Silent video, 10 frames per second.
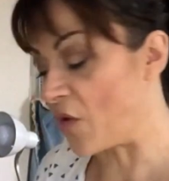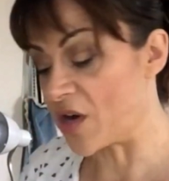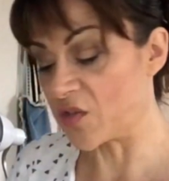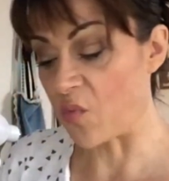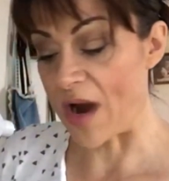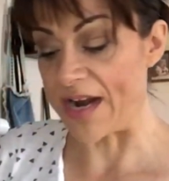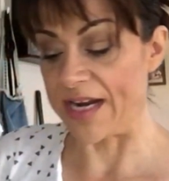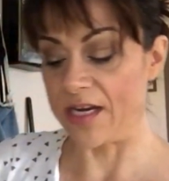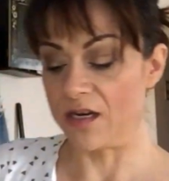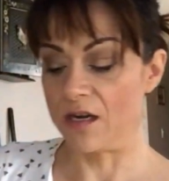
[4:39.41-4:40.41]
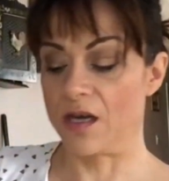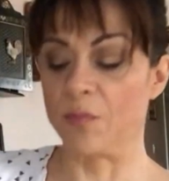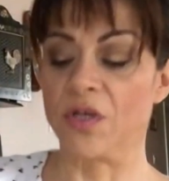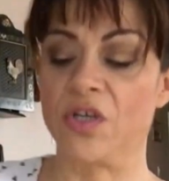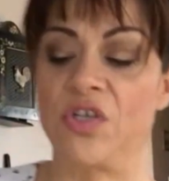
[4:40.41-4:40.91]
far as writing, I'm
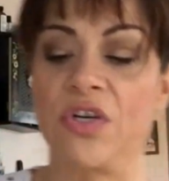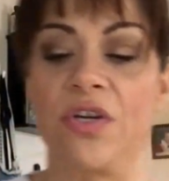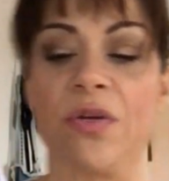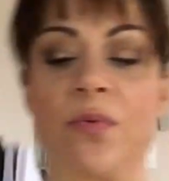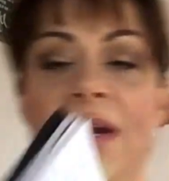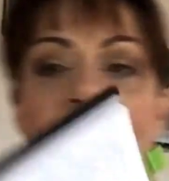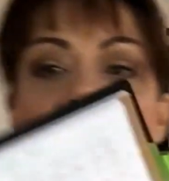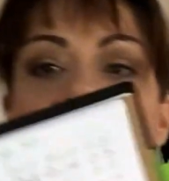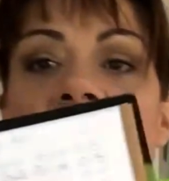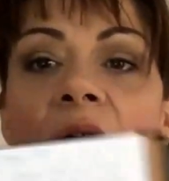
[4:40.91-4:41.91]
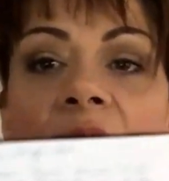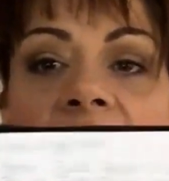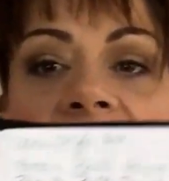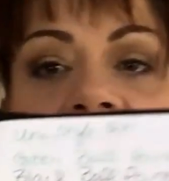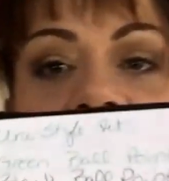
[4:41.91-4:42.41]
going to show you right now.
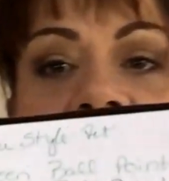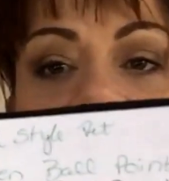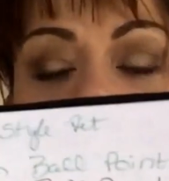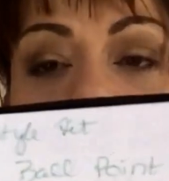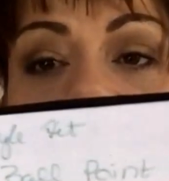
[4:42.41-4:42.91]
Here's my